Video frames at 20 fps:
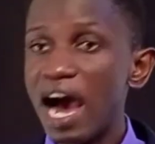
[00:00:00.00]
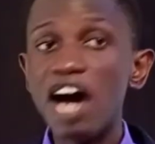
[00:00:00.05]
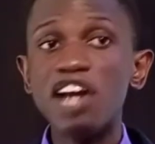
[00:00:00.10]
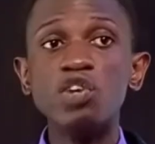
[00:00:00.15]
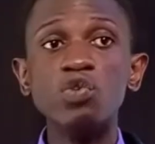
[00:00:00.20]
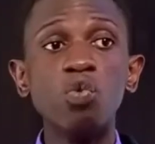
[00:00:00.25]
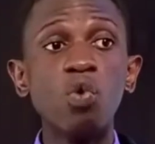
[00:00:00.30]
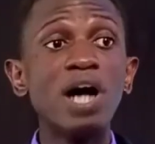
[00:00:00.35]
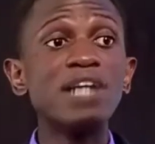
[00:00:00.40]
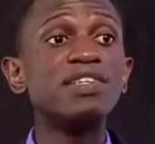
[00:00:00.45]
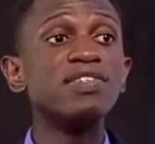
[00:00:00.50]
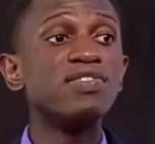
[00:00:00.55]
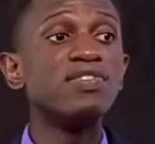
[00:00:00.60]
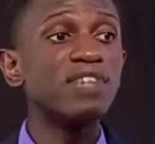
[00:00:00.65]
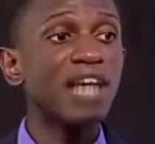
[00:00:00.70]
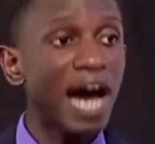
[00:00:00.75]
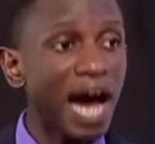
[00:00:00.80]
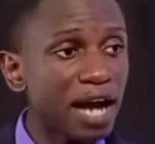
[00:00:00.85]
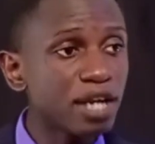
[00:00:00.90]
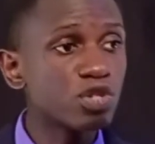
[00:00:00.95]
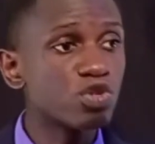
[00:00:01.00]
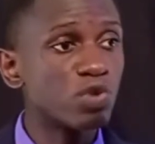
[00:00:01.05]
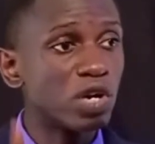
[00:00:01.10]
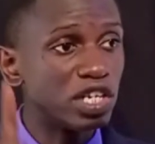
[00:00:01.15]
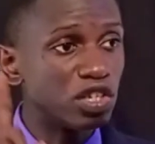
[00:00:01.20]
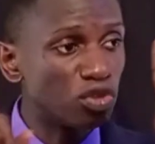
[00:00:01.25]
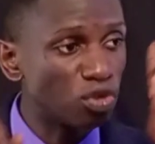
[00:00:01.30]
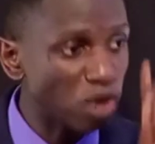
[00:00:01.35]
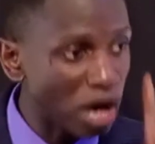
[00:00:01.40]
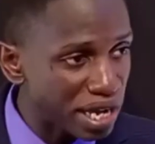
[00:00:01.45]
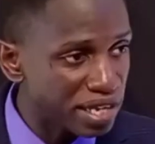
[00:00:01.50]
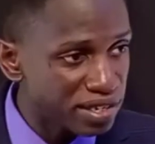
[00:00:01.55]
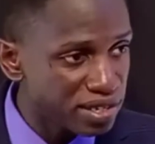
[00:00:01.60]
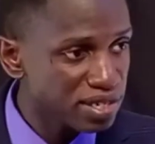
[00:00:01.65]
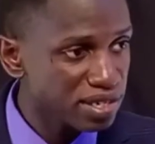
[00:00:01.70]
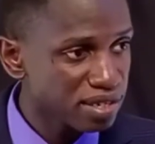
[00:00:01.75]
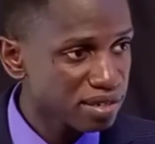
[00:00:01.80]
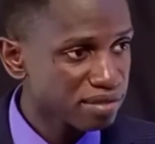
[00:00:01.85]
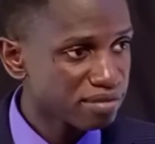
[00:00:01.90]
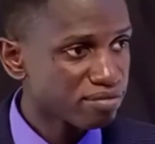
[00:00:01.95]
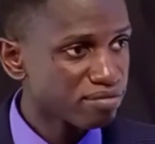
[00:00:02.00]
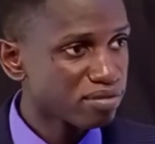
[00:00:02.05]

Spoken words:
and what is actually right.